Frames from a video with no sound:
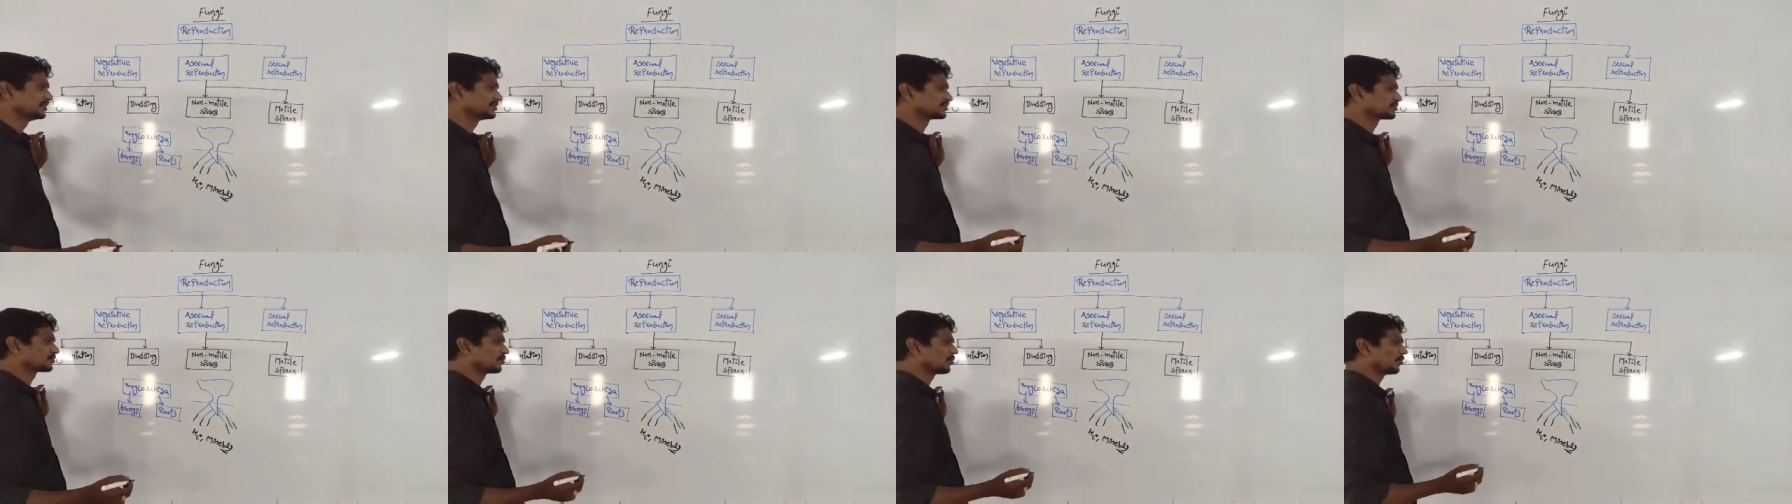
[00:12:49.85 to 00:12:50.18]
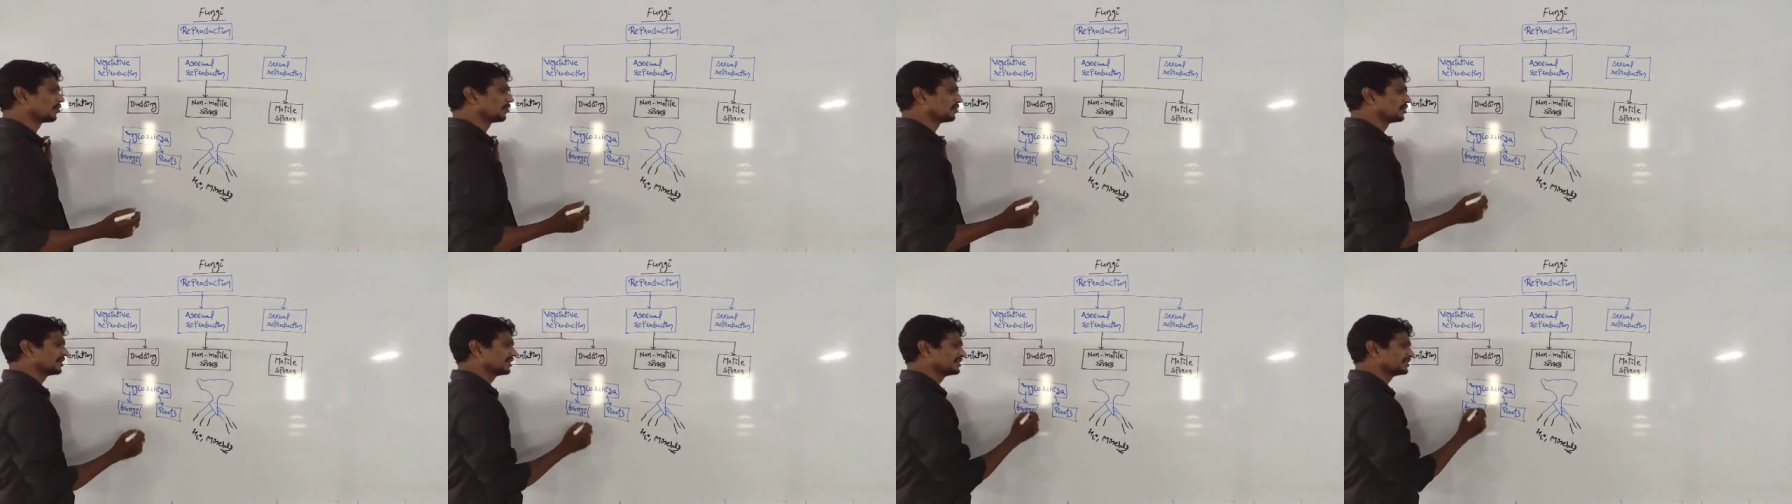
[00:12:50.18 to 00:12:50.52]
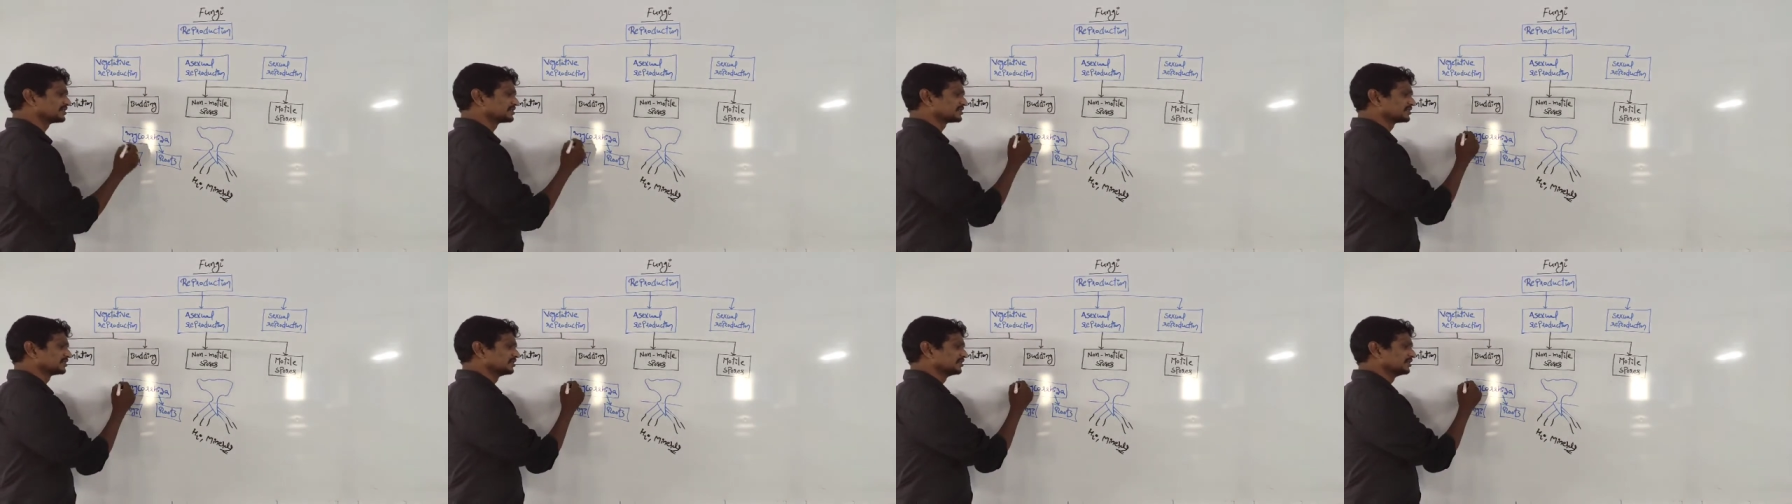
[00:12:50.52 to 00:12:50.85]
is called
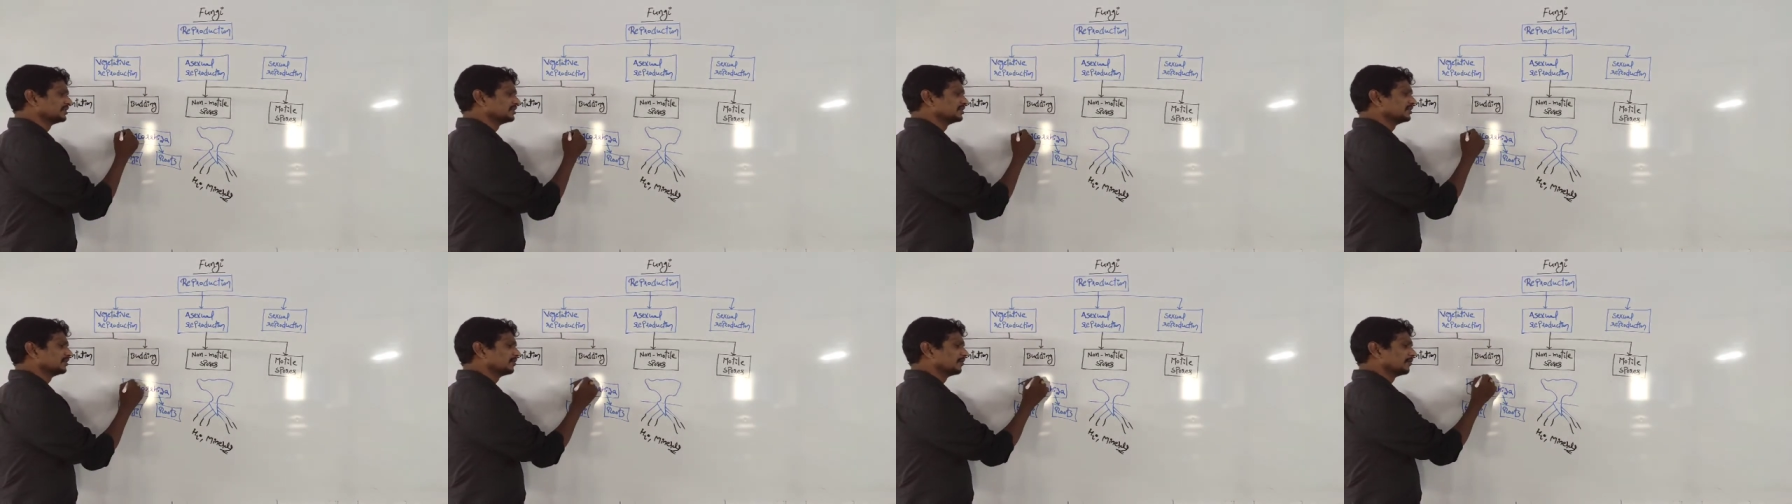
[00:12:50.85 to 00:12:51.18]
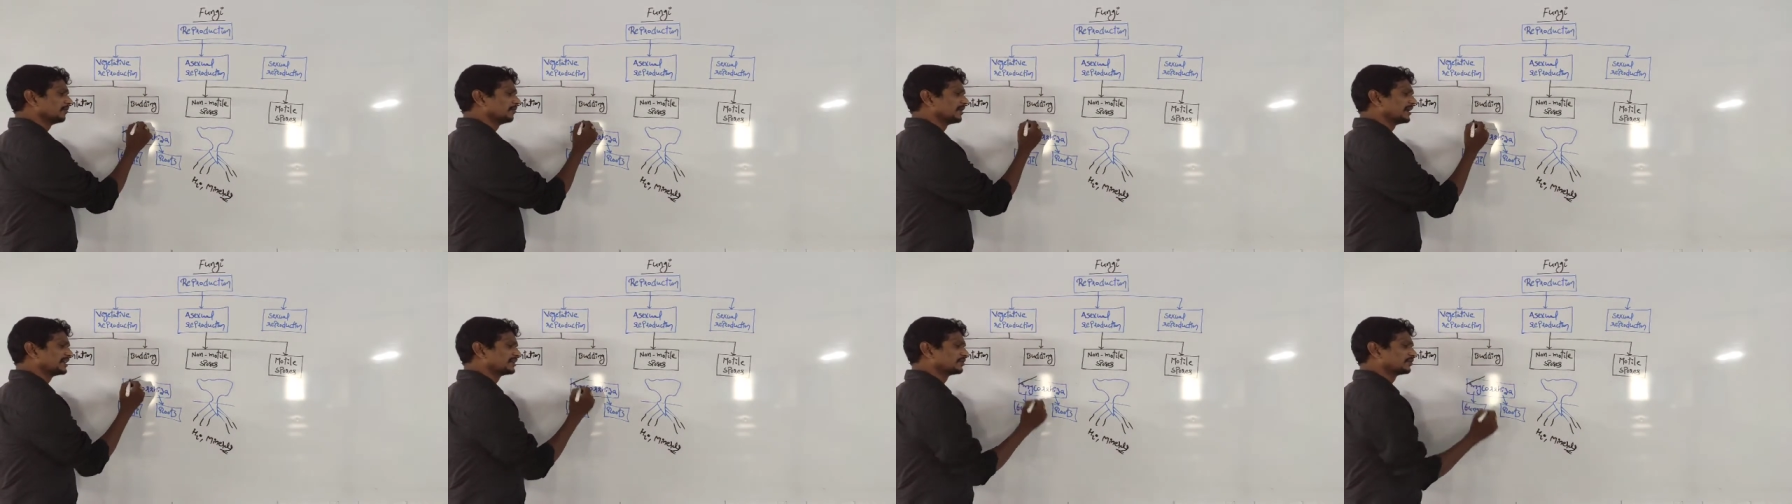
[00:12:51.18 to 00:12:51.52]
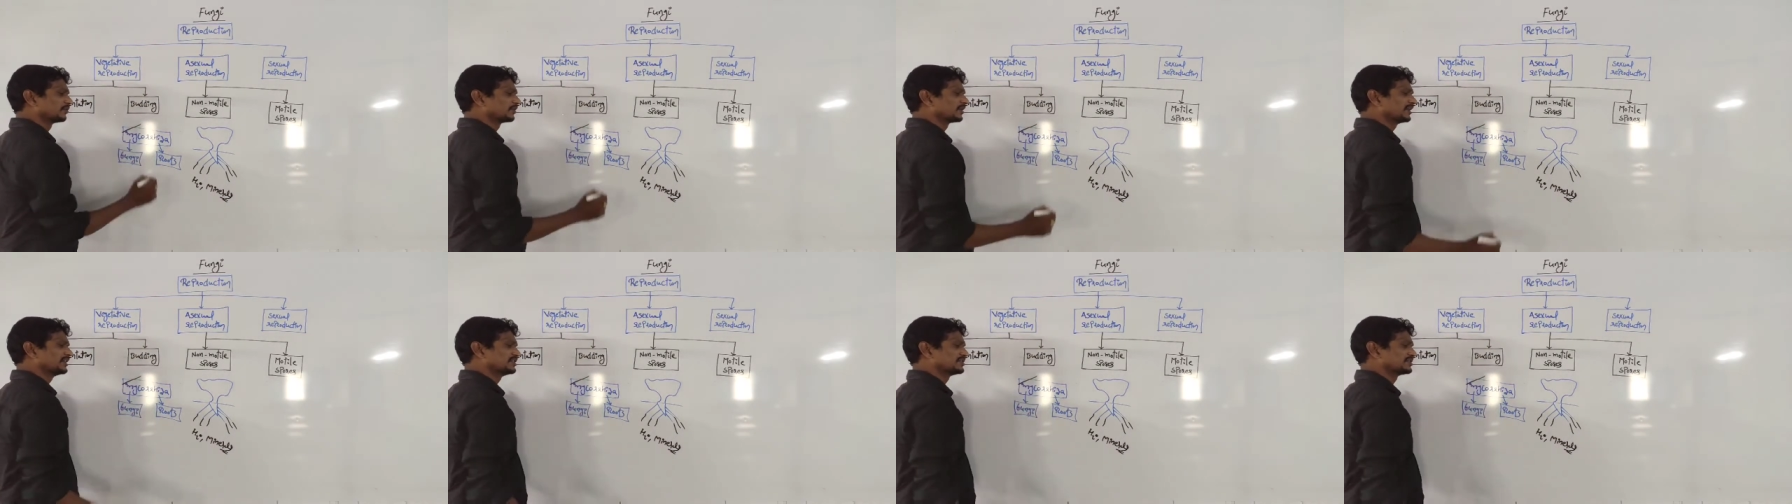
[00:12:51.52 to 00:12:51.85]
as
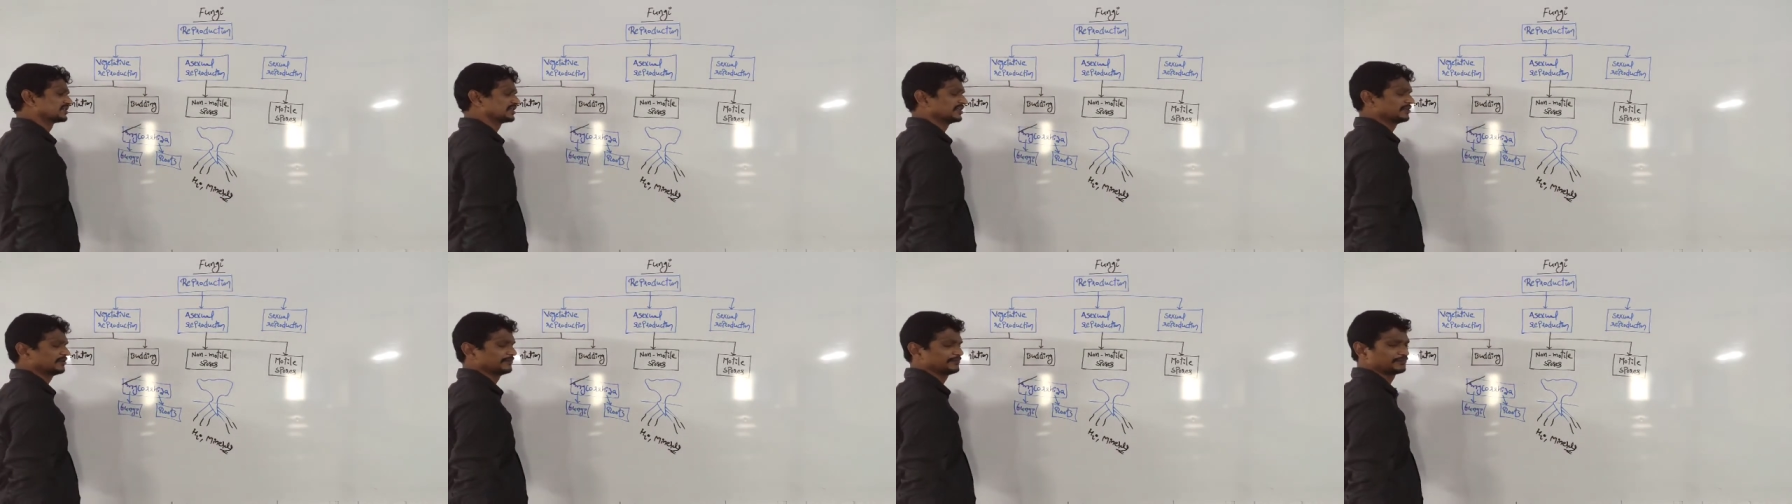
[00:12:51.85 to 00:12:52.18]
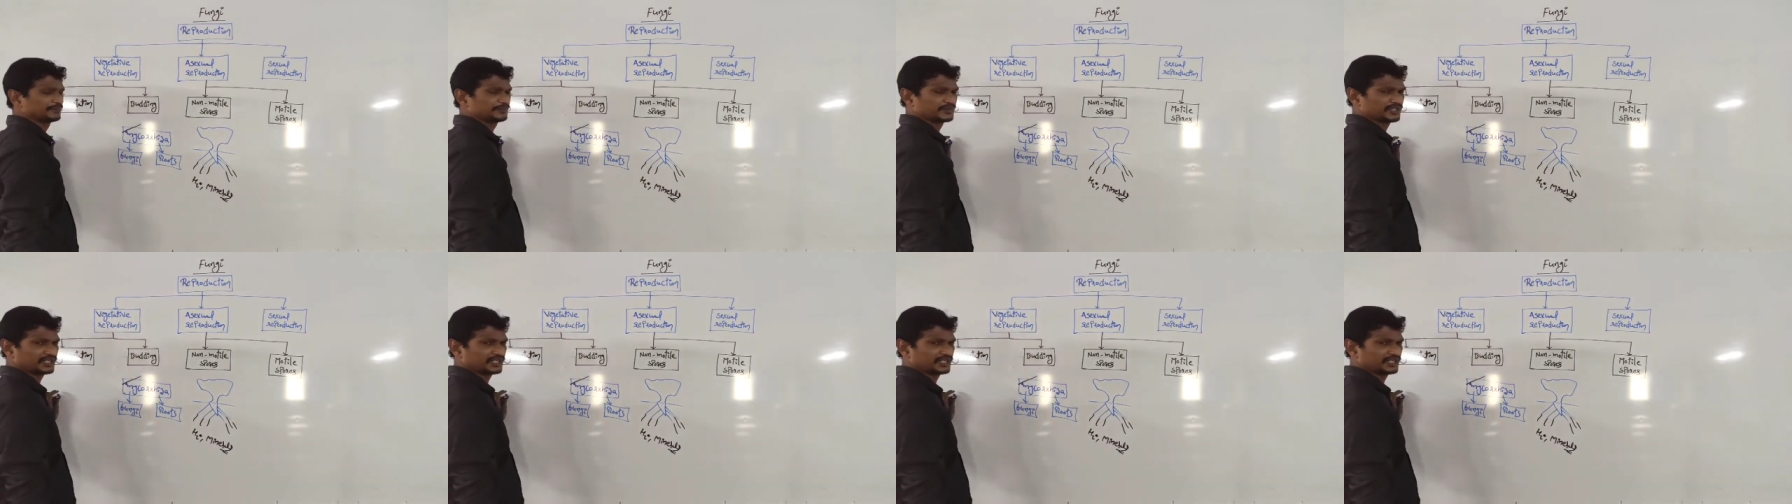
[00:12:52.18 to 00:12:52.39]
mycorrhiza.